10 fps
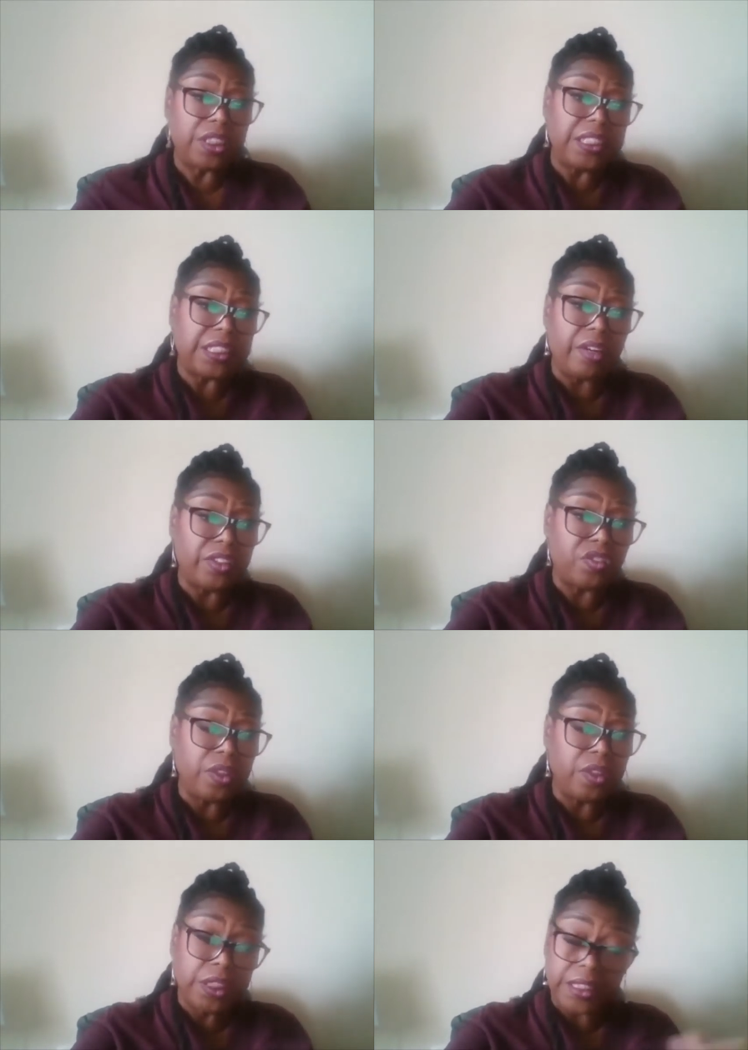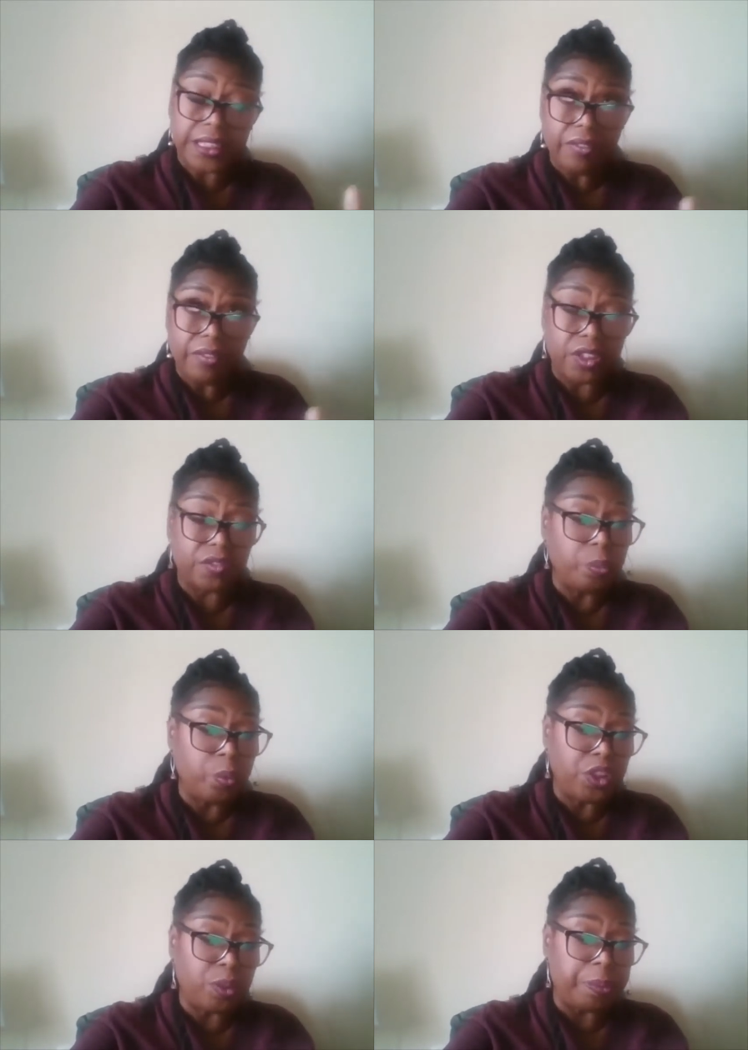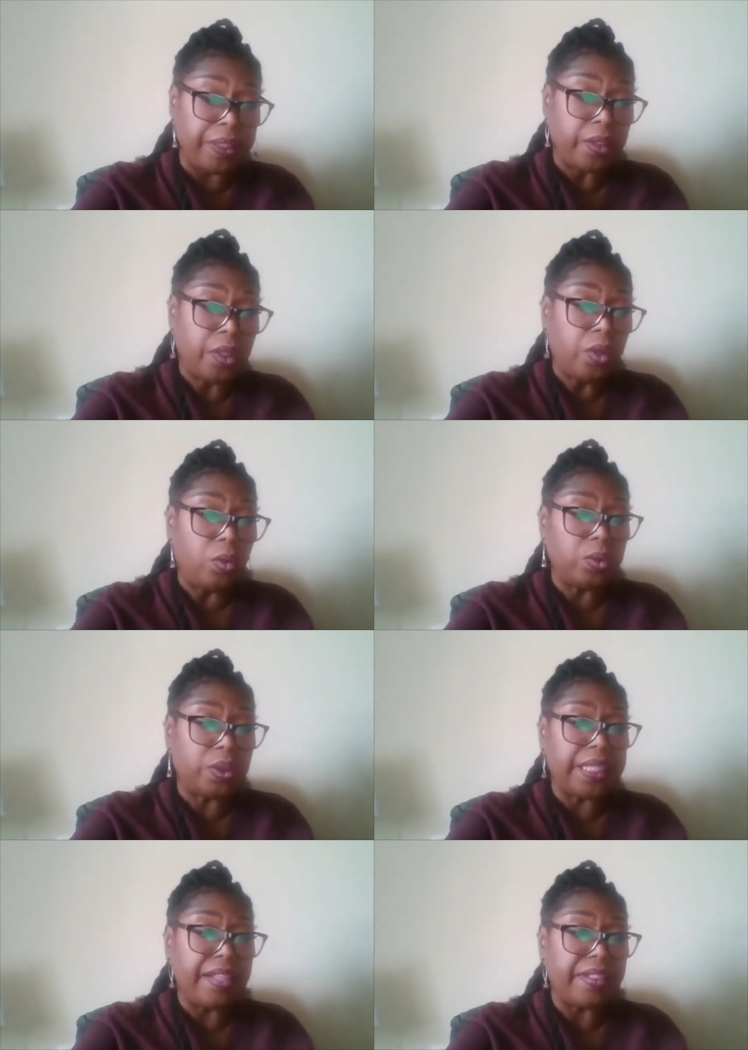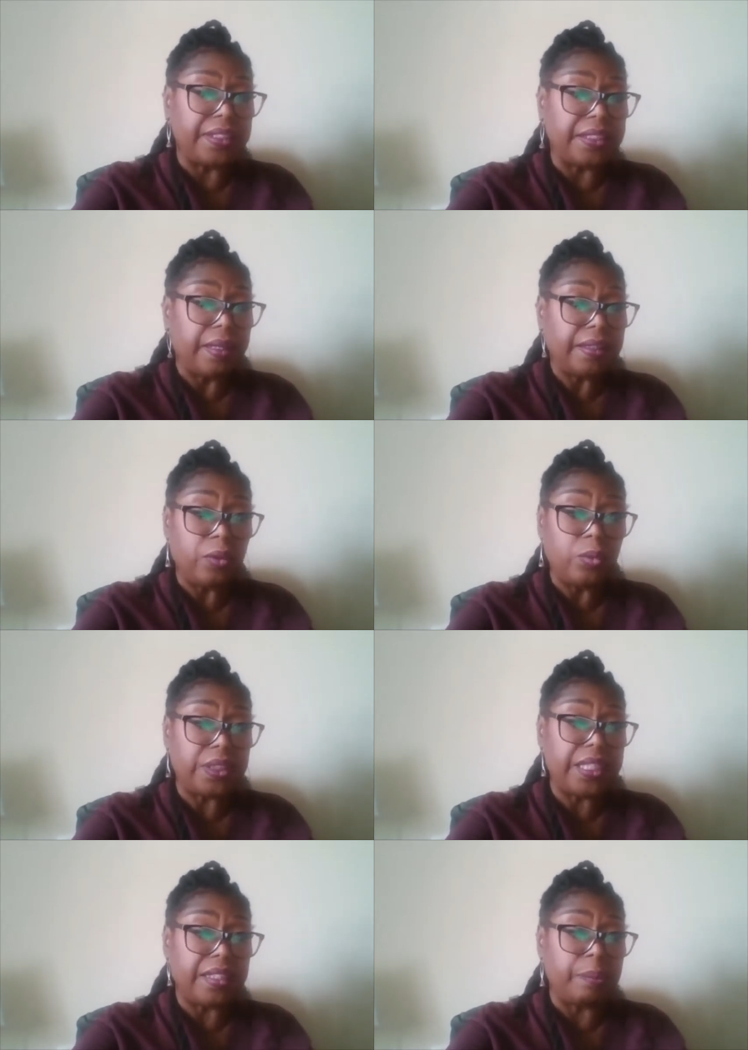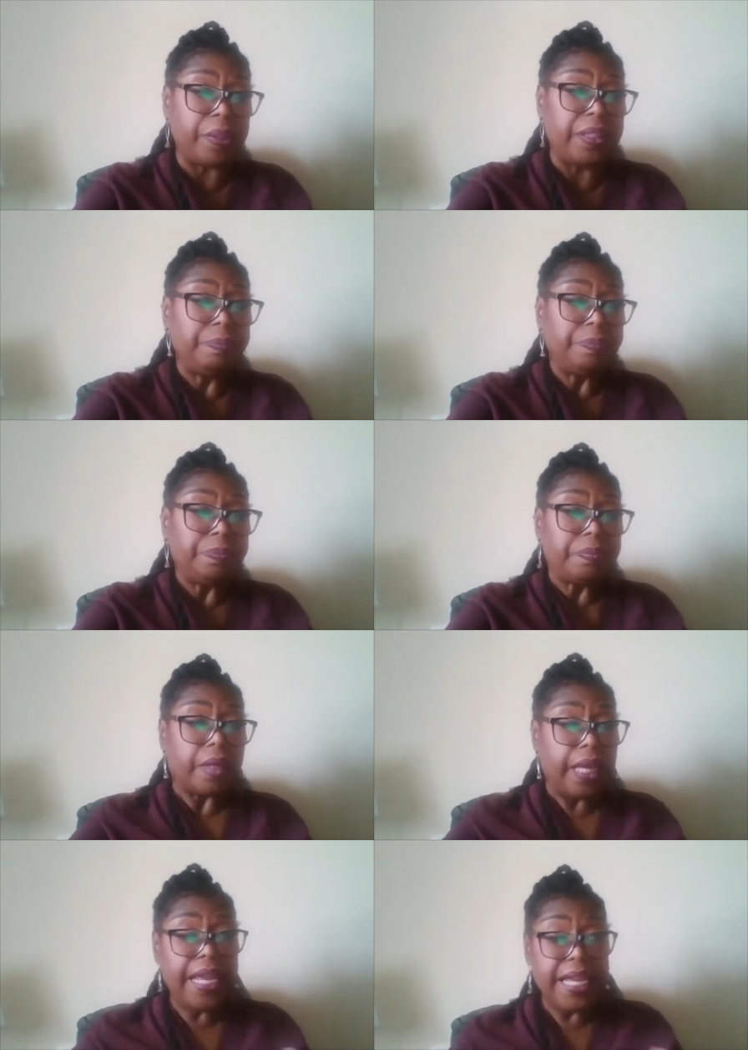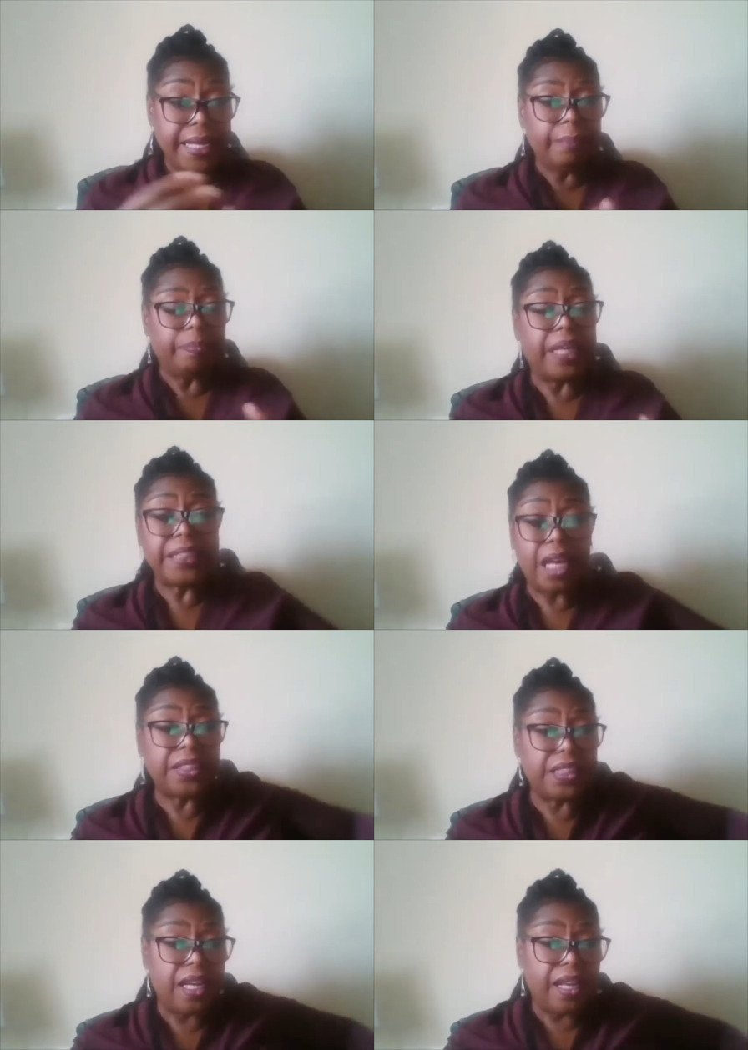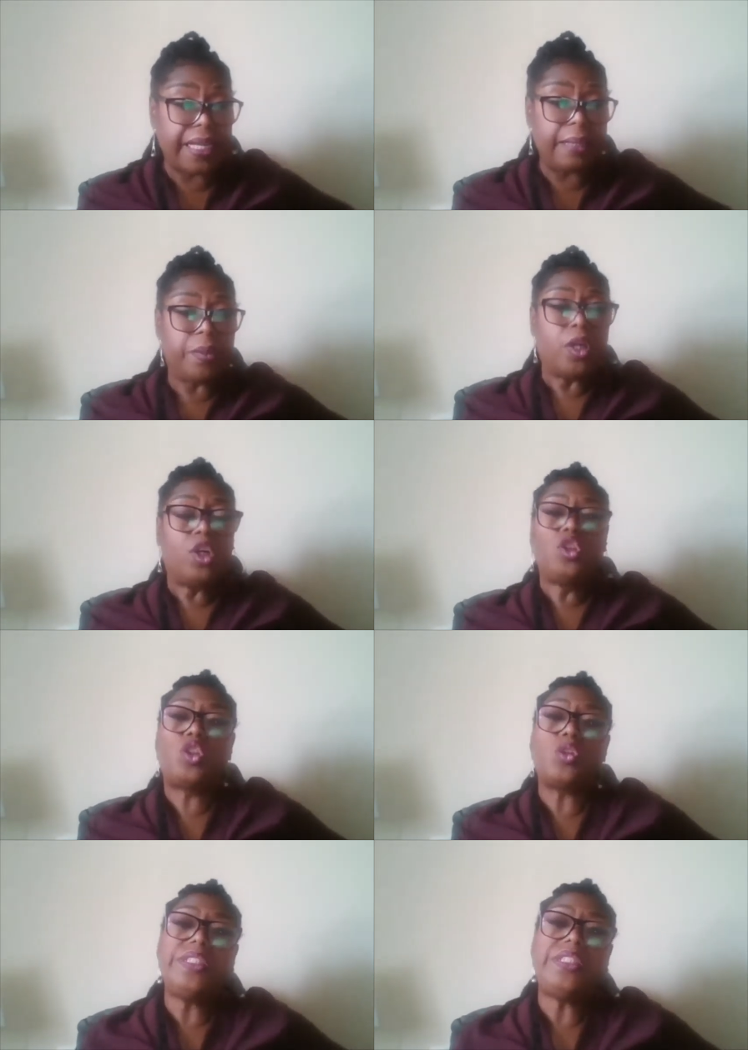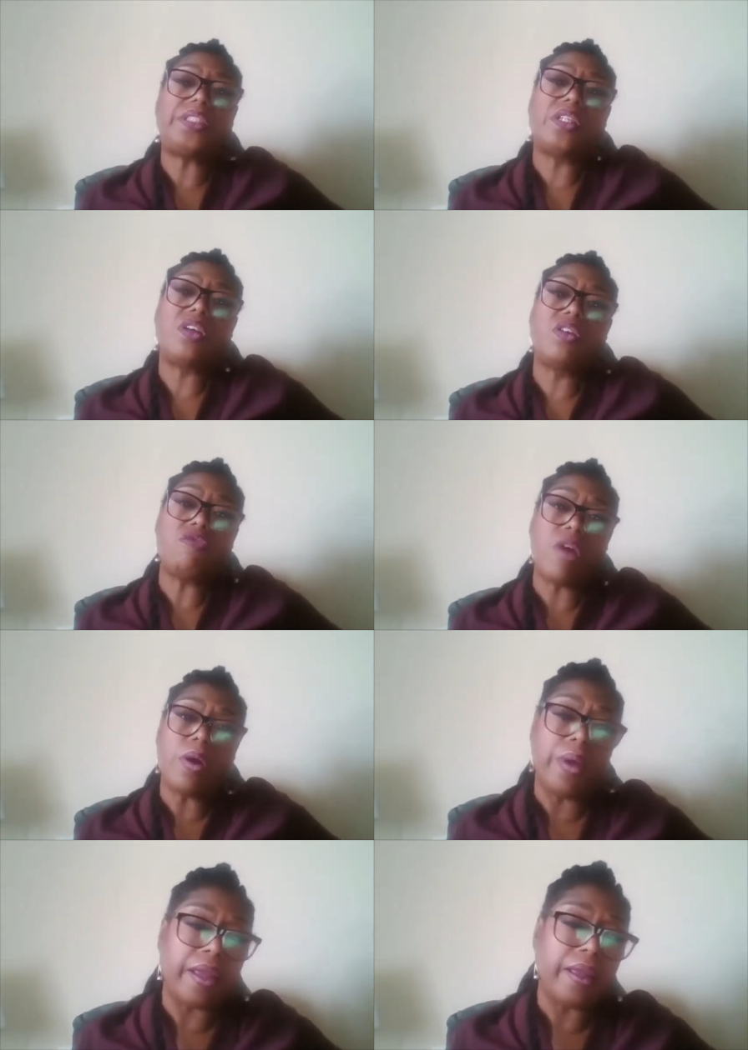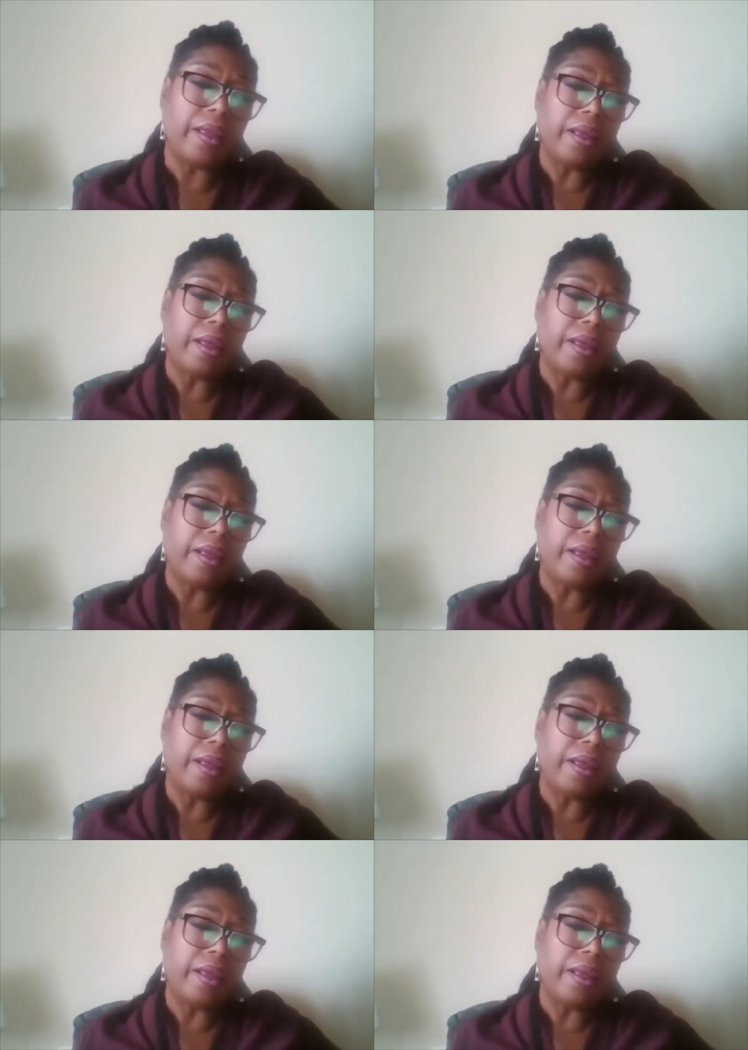discouraged from, discouraged from worshipping altogether, altogether. But he and others like him joined the growing